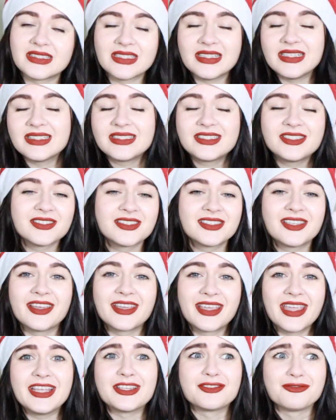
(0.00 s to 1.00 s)
And it's just
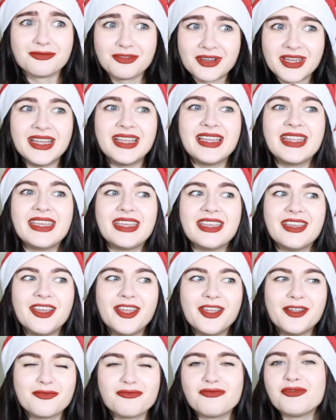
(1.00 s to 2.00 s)
it really,
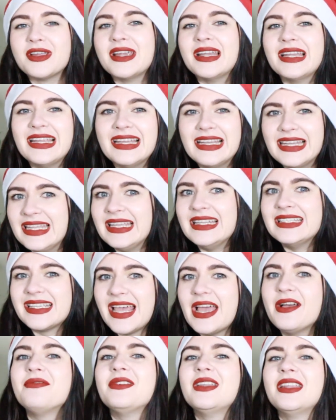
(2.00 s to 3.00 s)
really leans
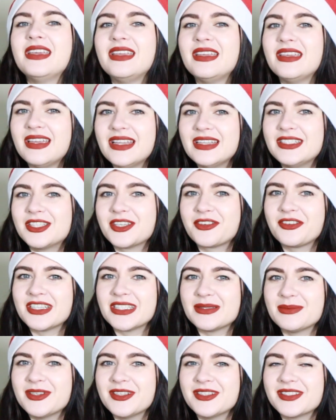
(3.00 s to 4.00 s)
heavily into the
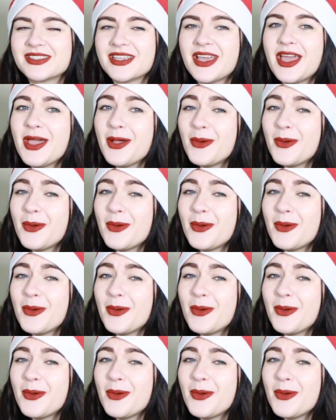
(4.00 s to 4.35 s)
Christmas,